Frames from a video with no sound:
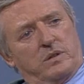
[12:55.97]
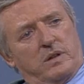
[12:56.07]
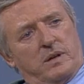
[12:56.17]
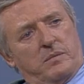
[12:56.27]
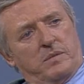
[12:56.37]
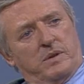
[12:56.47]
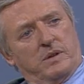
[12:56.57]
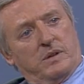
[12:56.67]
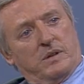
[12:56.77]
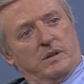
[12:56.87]
to them?
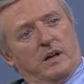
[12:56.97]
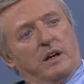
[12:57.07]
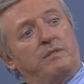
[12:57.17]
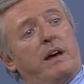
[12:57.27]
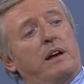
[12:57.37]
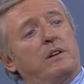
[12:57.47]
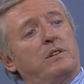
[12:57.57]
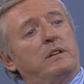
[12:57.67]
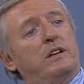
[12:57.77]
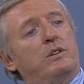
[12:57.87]

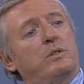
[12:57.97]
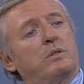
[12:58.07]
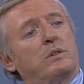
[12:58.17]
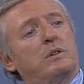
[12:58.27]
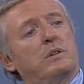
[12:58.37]
Advantages inured to